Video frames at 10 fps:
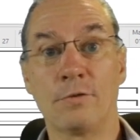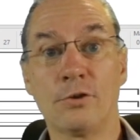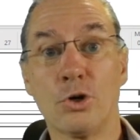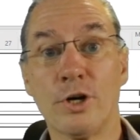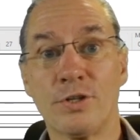
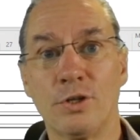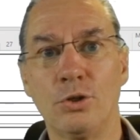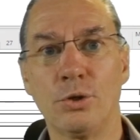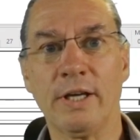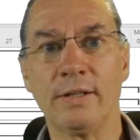Of course,
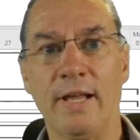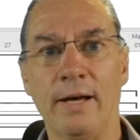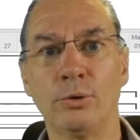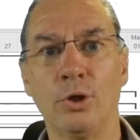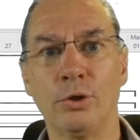you can
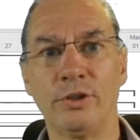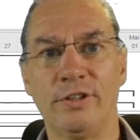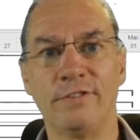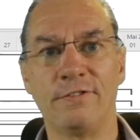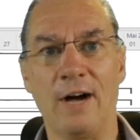
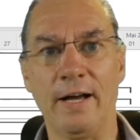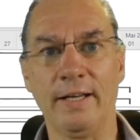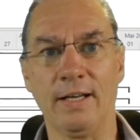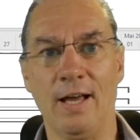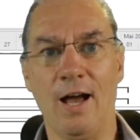download the
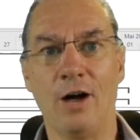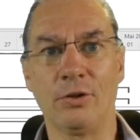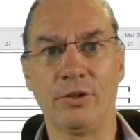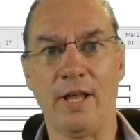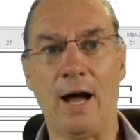file
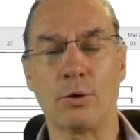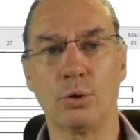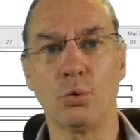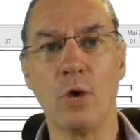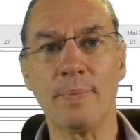on
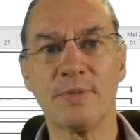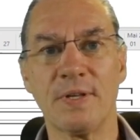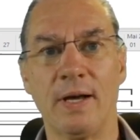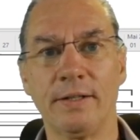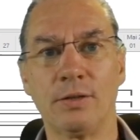our
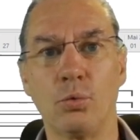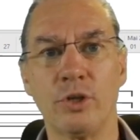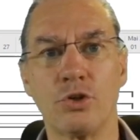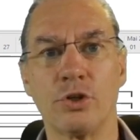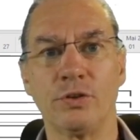website,
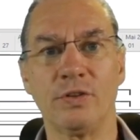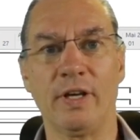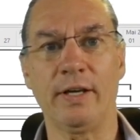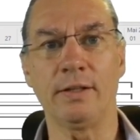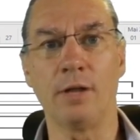which
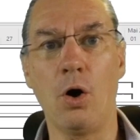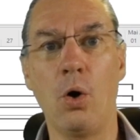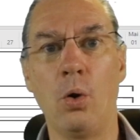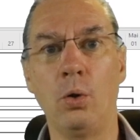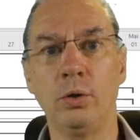contain
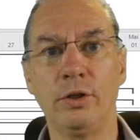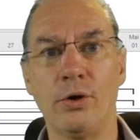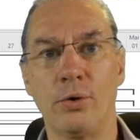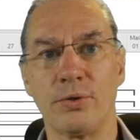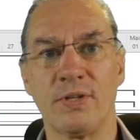all
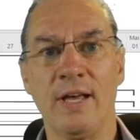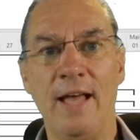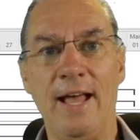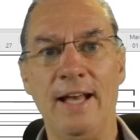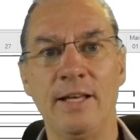those
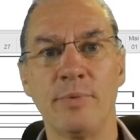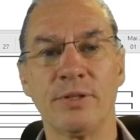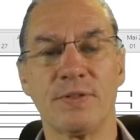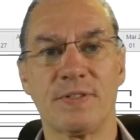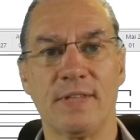
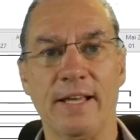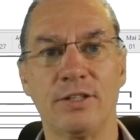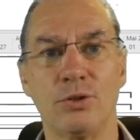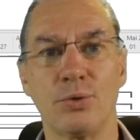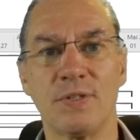elements
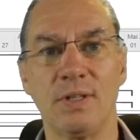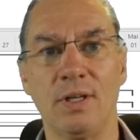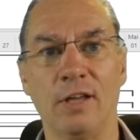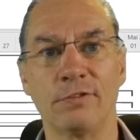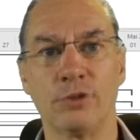that you
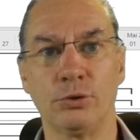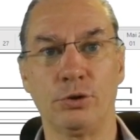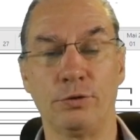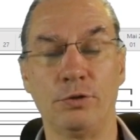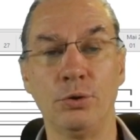see in
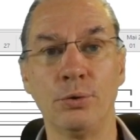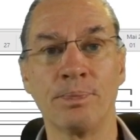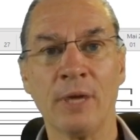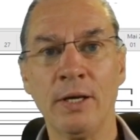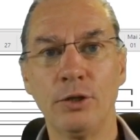front of
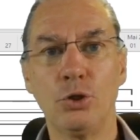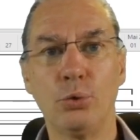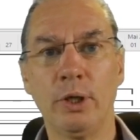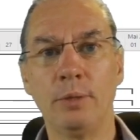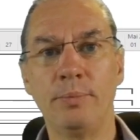you.
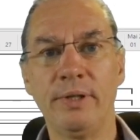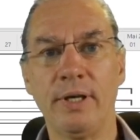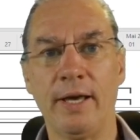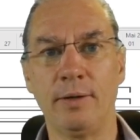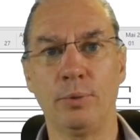You will
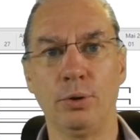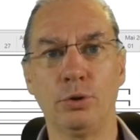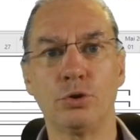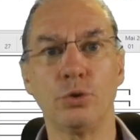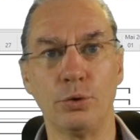be
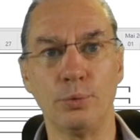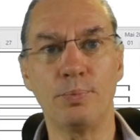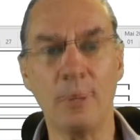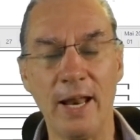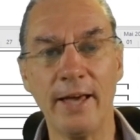able to
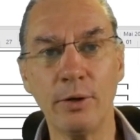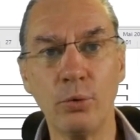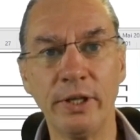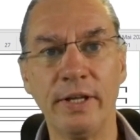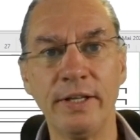play
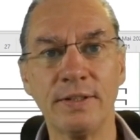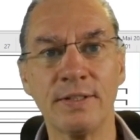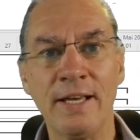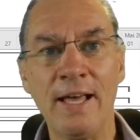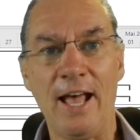with
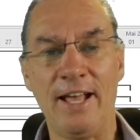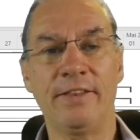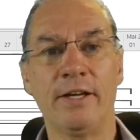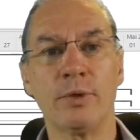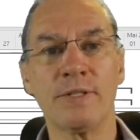it.
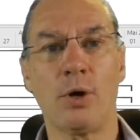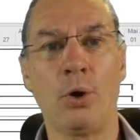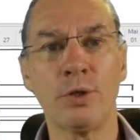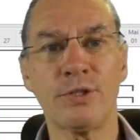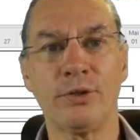And there is
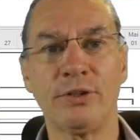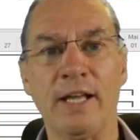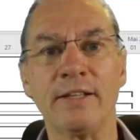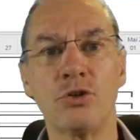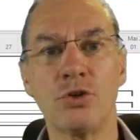also
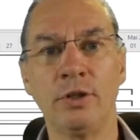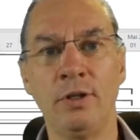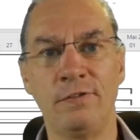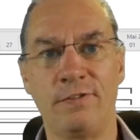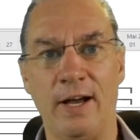an
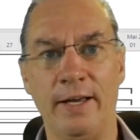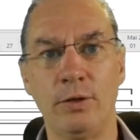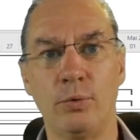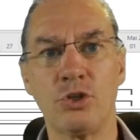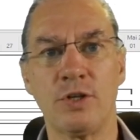additional
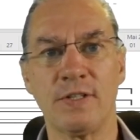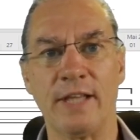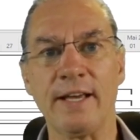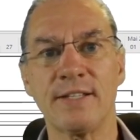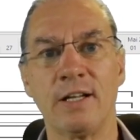file, which is
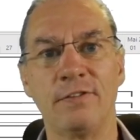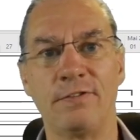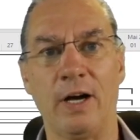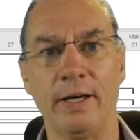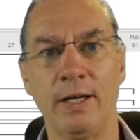an Excel
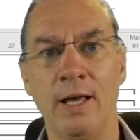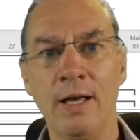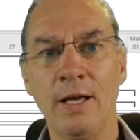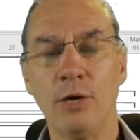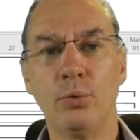file
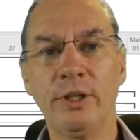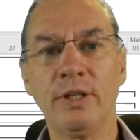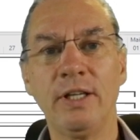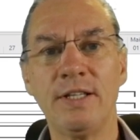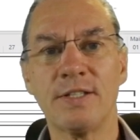
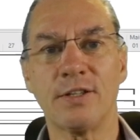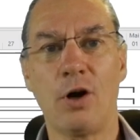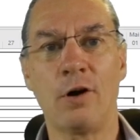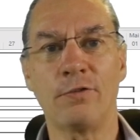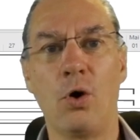with a
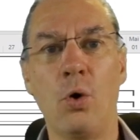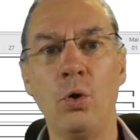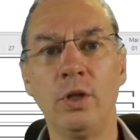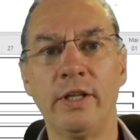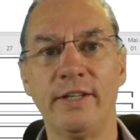list of
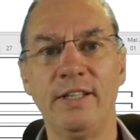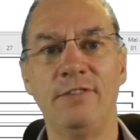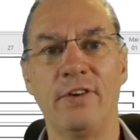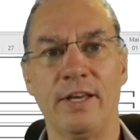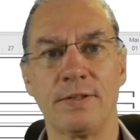all the
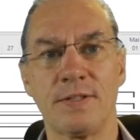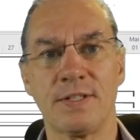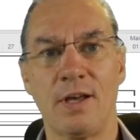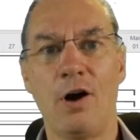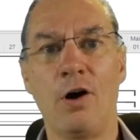
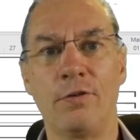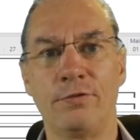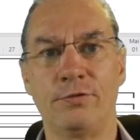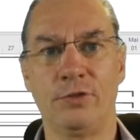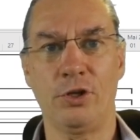events
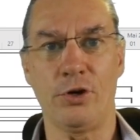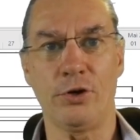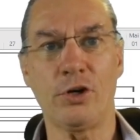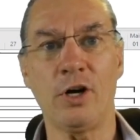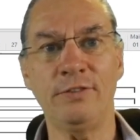of
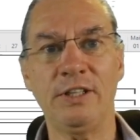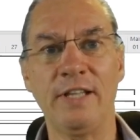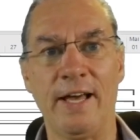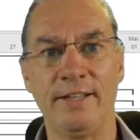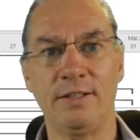the
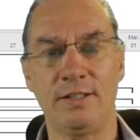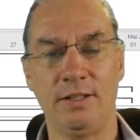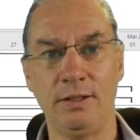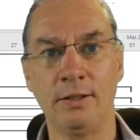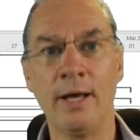
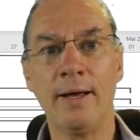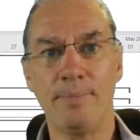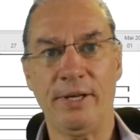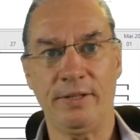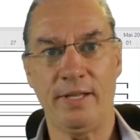COVID-19
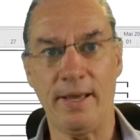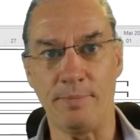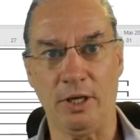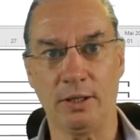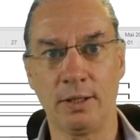
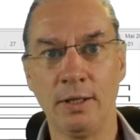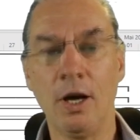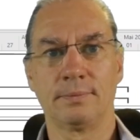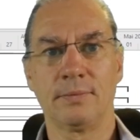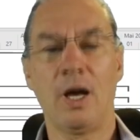pandemic.
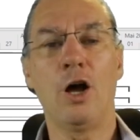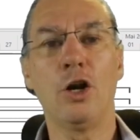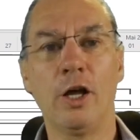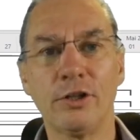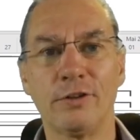
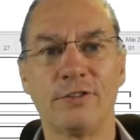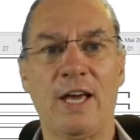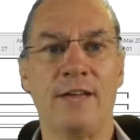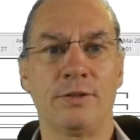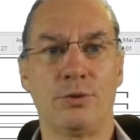A lot
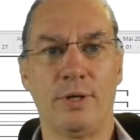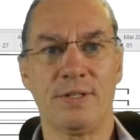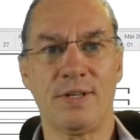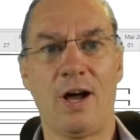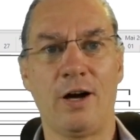of
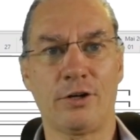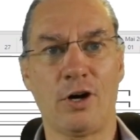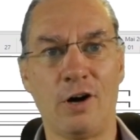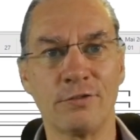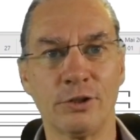countries are
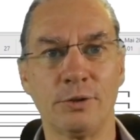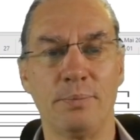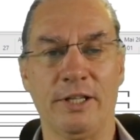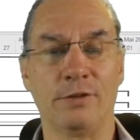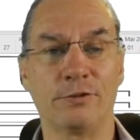
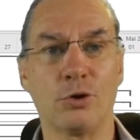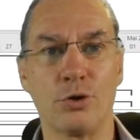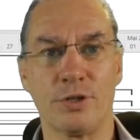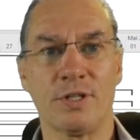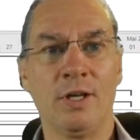covered, but of
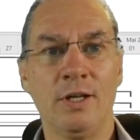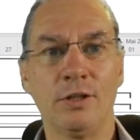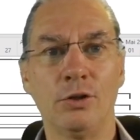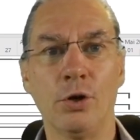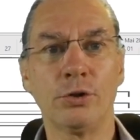course,
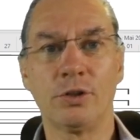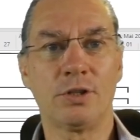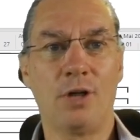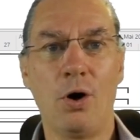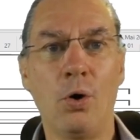not
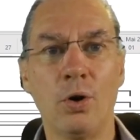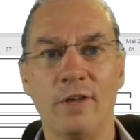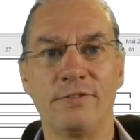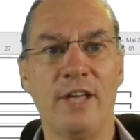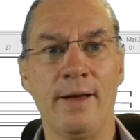
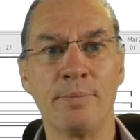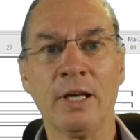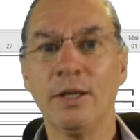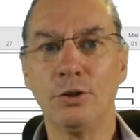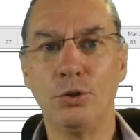all of
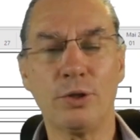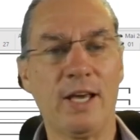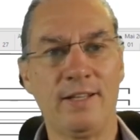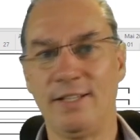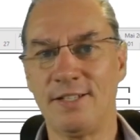them. You
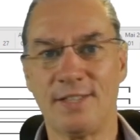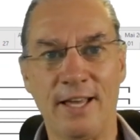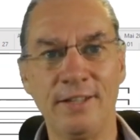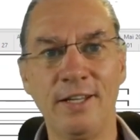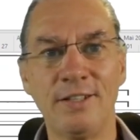can
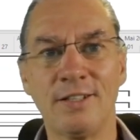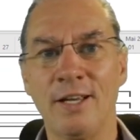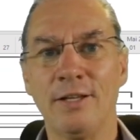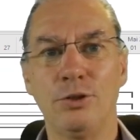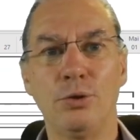extend
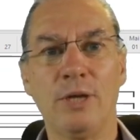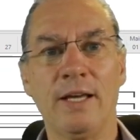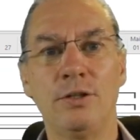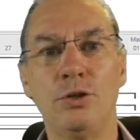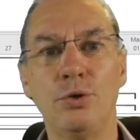it. You
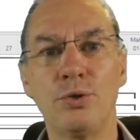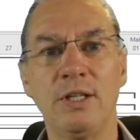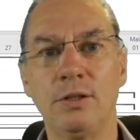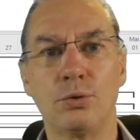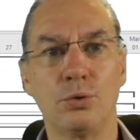can
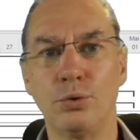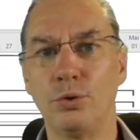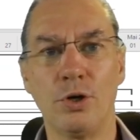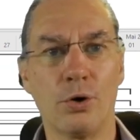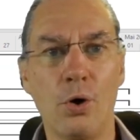use it to
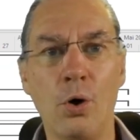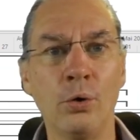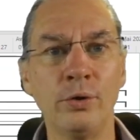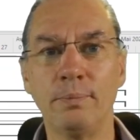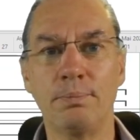do your
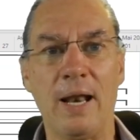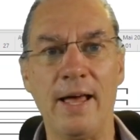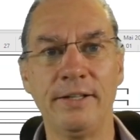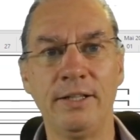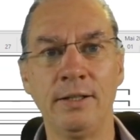own
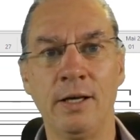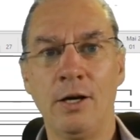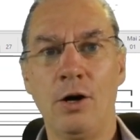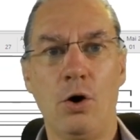planning